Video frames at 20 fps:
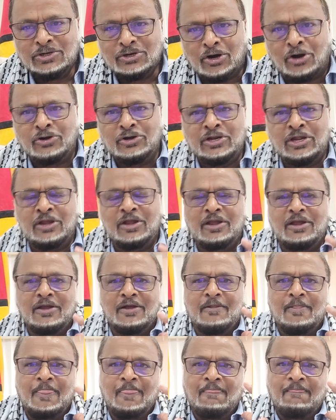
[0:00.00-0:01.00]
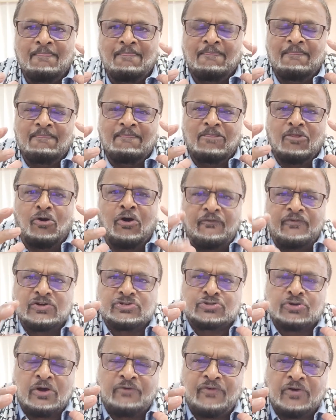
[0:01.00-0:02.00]
or the
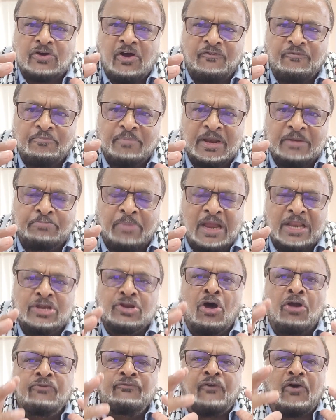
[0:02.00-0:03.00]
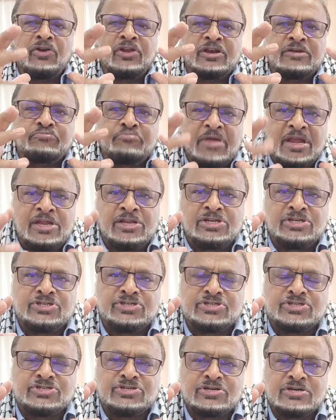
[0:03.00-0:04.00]
overthrow of a government by non-violent
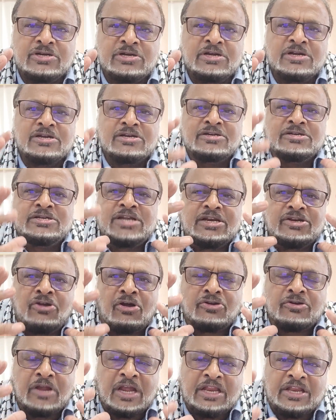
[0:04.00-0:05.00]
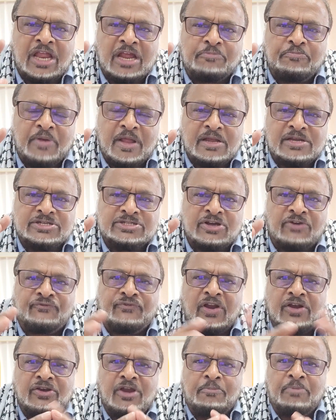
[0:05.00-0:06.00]
means did not take place. Your
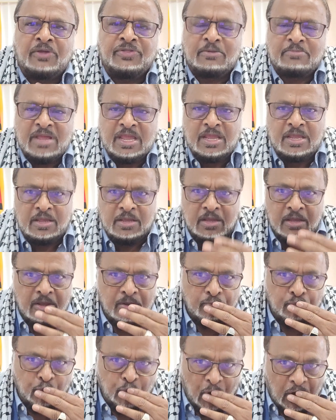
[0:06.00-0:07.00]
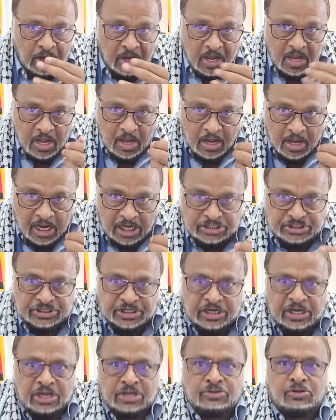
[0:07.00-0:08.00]
friend, your brother, me,
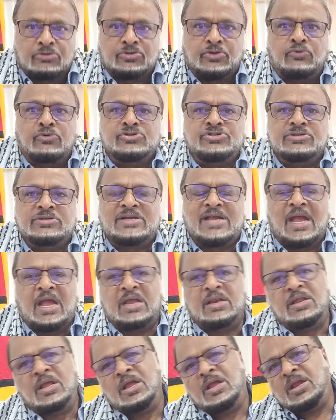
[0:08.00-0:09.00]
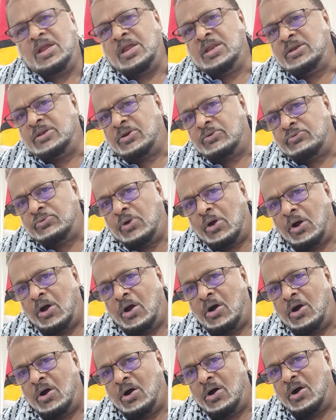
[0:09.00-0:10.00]
Haji, Dr. Roshan Khan, in the raw.
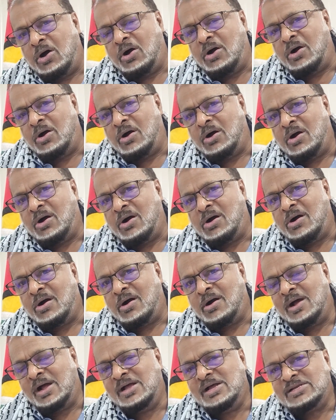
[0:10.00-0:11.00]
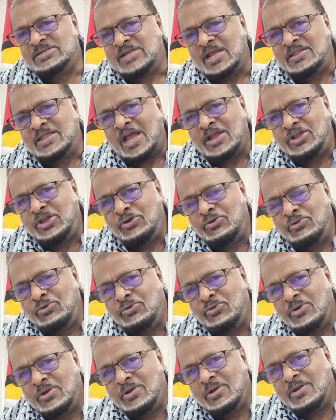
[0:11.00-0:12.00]
Say thank
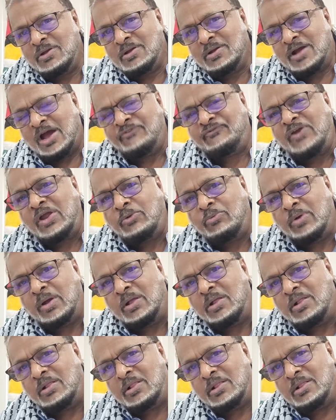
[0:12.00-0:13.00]
you and farewell.